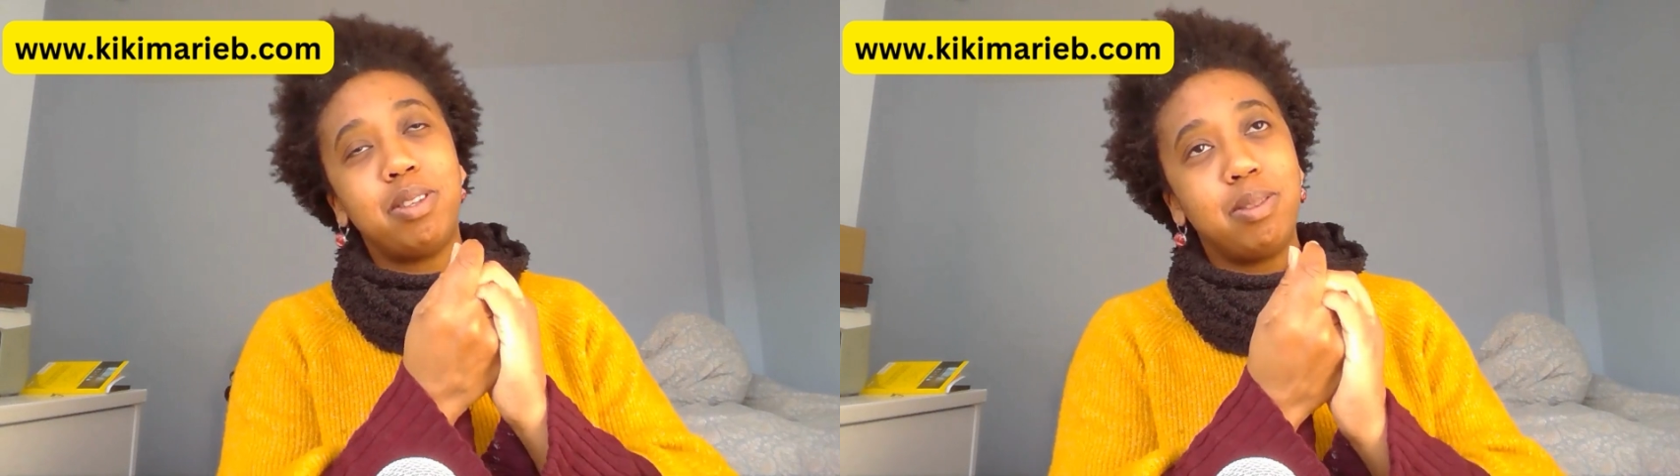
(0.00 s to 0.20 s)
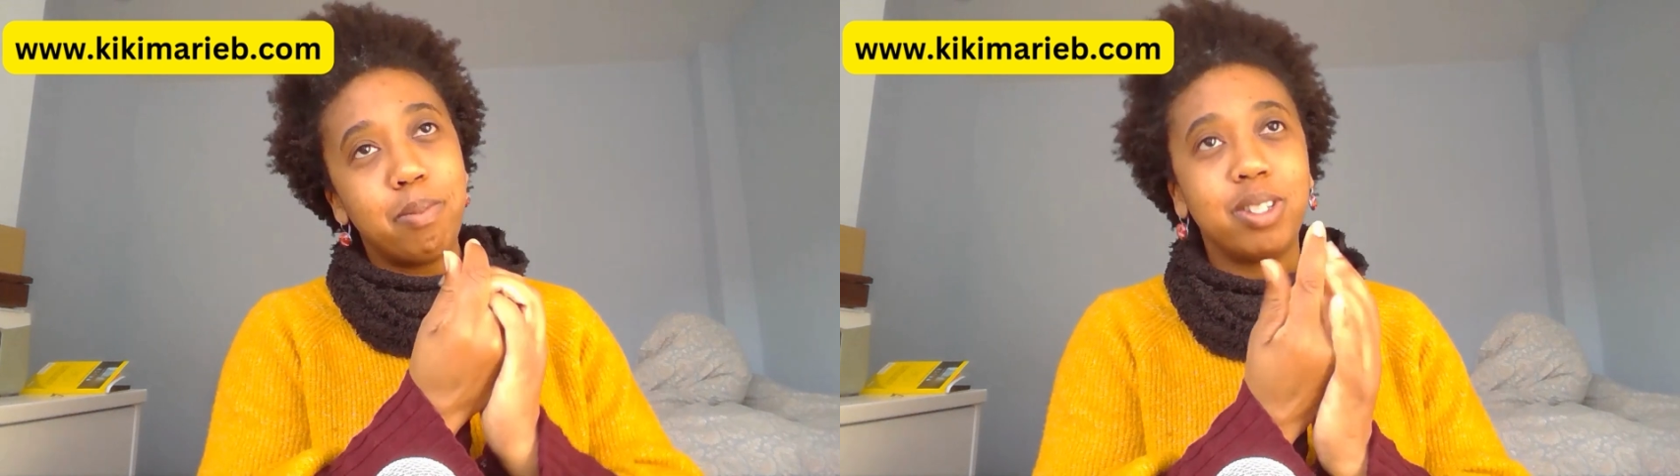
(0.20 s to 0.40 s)

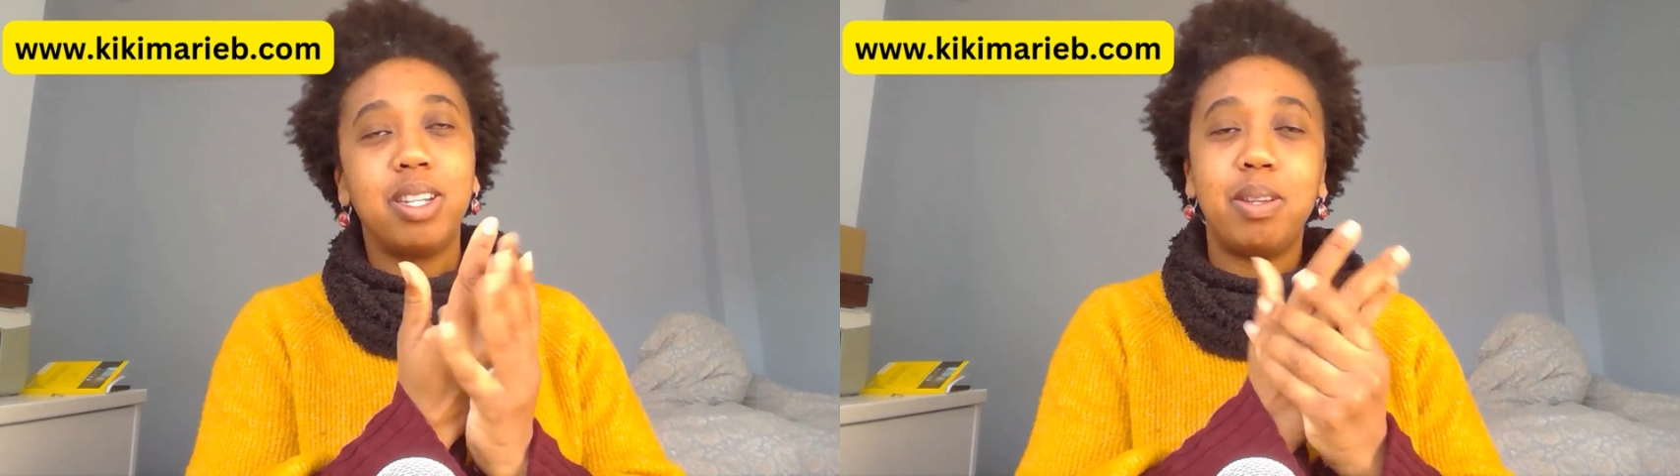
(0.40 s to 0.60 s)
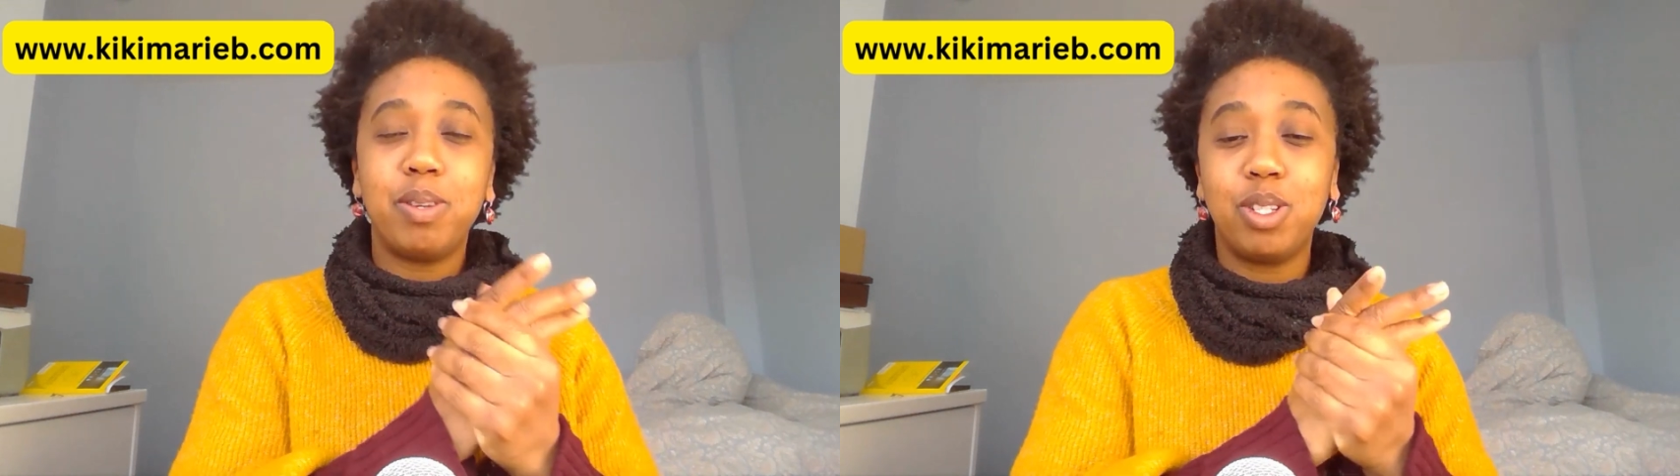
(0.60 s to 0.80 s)

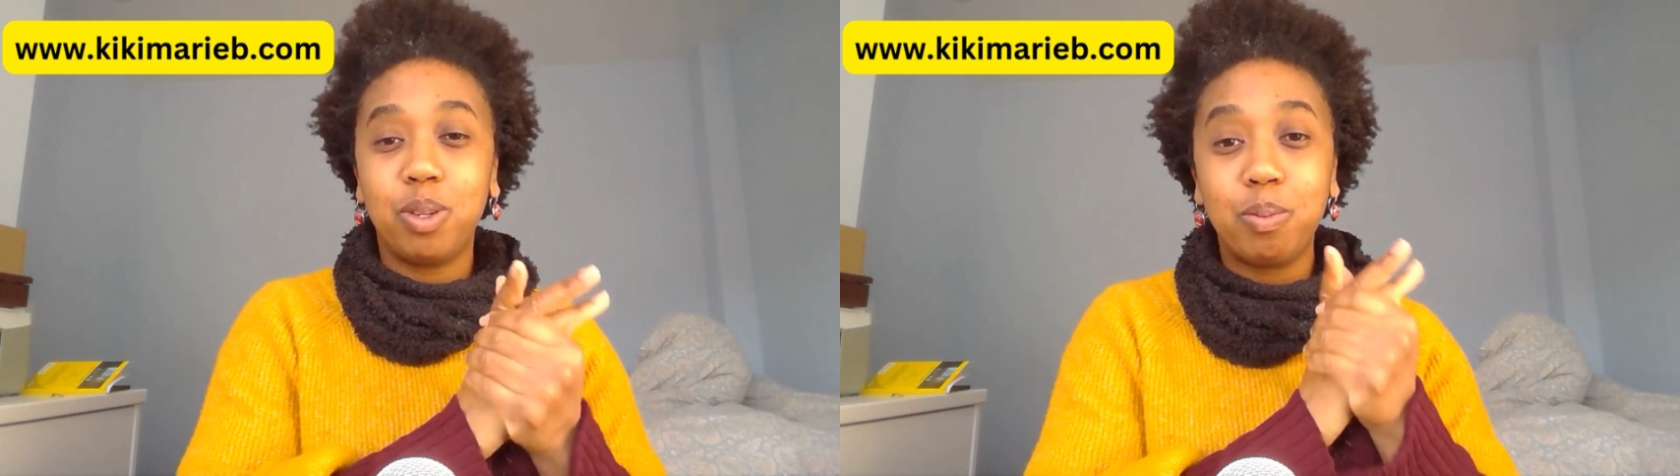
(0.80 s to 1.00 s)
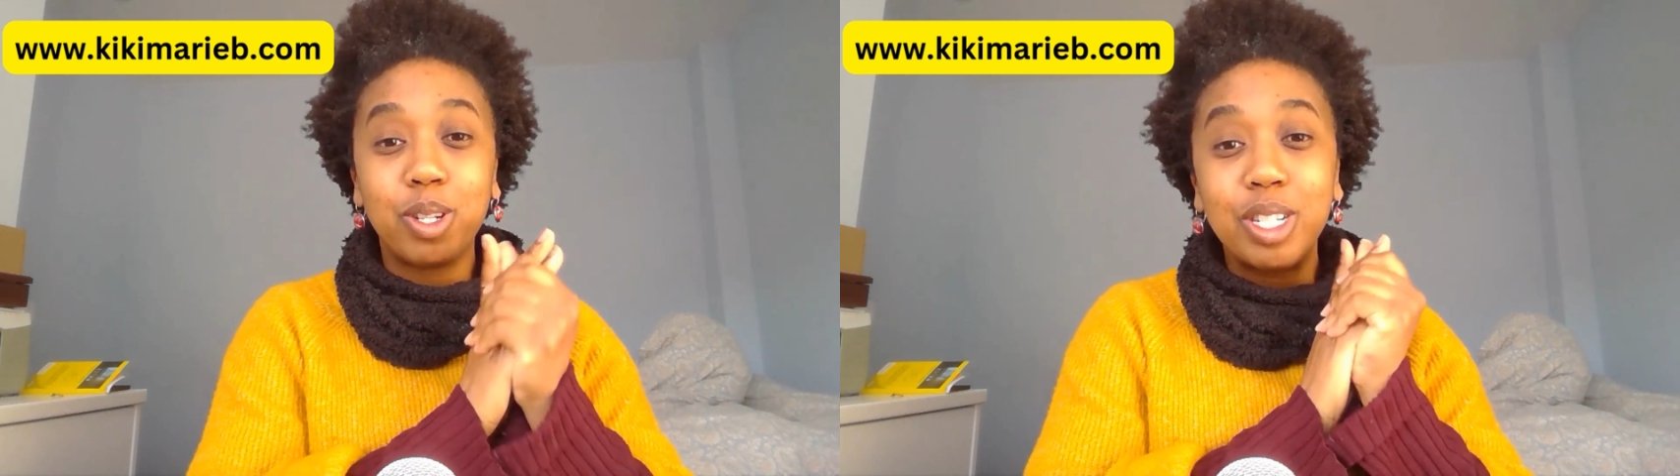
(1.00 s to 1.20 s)
Multidimensional
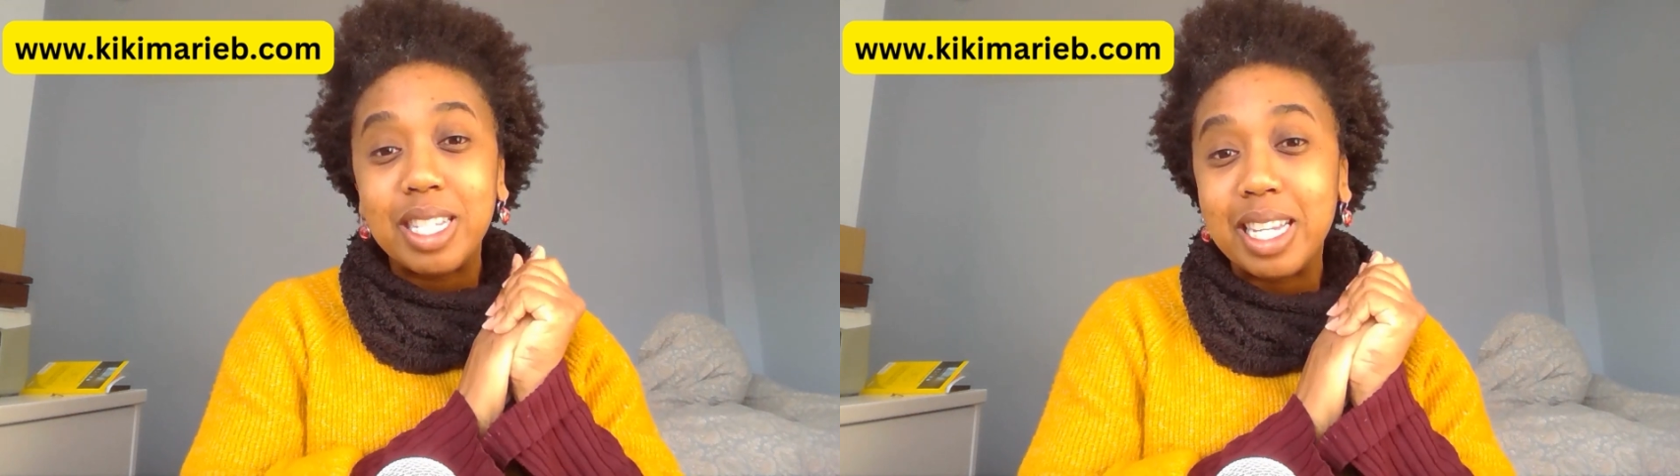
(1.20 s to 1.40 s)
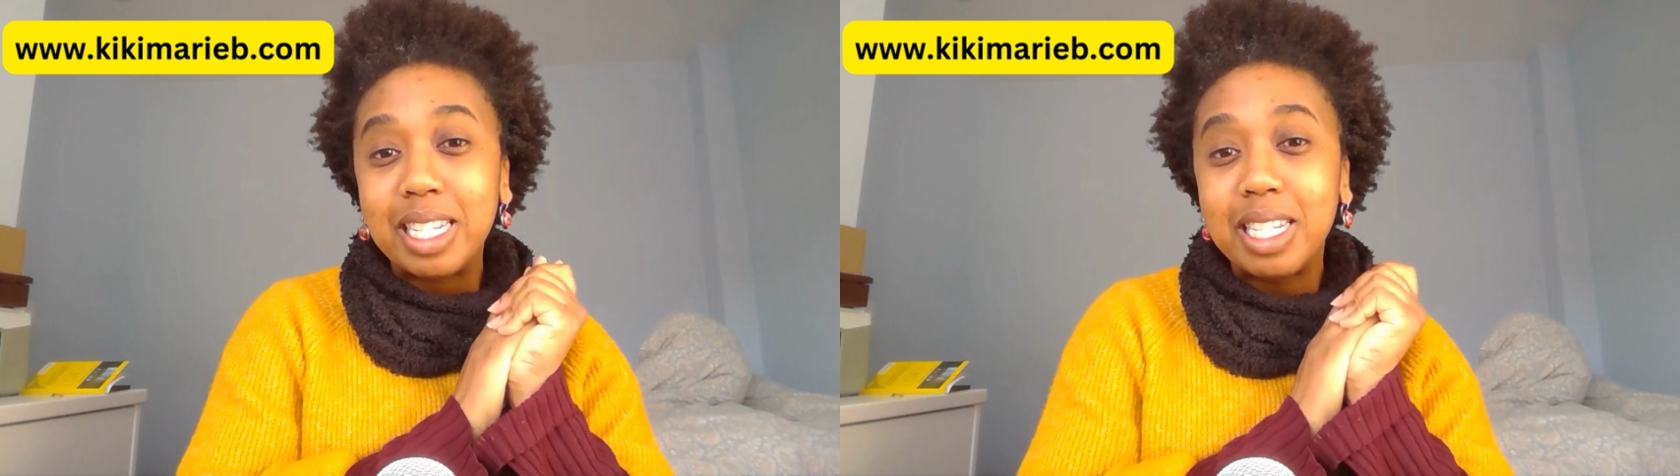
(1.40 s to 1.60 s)

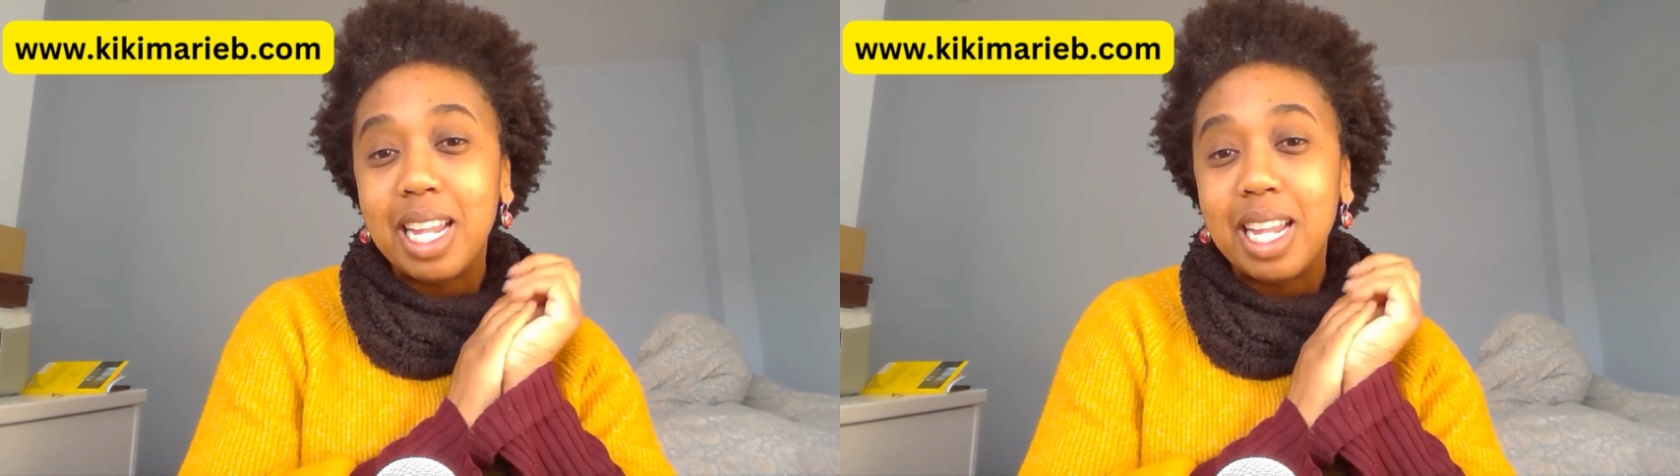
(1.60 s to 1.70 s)
person.